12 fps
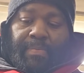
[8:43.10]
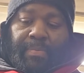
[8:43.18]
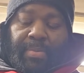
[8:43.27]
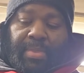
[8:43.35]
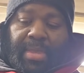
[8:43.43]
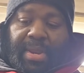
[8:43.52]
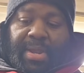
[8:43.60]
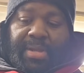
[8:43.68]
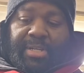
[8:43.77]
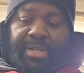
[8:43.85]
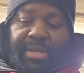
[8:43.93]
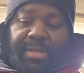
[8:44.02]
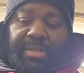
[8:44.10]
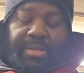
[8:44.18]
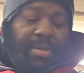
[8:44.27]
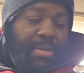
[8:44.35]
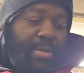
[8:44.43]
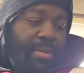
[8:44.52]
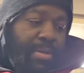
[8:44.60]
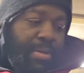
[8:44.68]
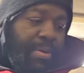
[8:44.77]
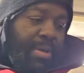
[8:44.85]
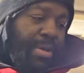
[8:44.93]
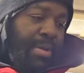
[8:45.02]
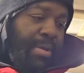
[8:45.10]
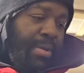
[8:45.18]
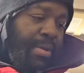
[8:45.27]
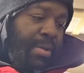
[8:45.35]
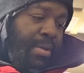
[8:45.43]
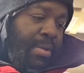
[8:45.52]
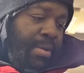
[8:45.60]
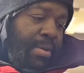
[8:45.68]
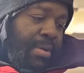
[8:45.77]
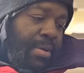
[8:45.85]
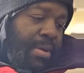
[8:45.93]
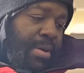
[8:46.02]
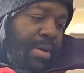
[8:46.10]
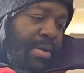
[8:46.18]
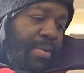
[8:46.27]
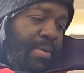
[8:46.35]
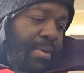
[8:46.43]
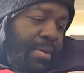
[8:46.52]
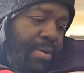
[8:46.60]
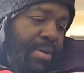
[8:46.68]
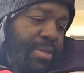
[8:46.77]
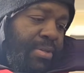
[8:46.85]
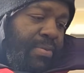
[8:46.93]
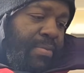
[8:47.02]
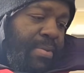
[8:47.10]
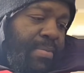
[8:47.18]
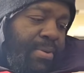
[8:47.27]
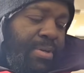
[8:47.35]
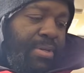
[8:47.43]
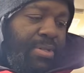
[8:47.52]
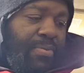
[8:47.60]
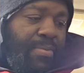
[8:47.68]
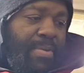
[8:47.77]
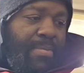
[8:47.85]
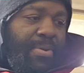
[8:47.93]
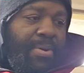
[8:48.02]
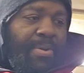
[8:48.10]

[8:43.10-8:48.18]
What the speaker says: that I changed. Okay. All right. Good to remember. Good to remember.